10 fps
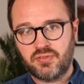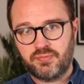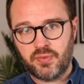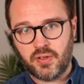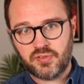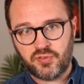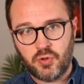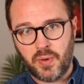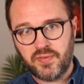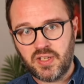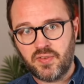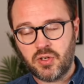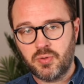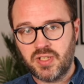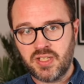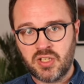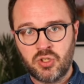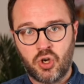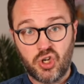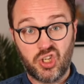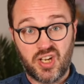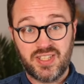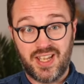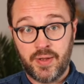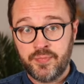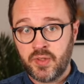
It's fraught with difficulties and it's not a good idea.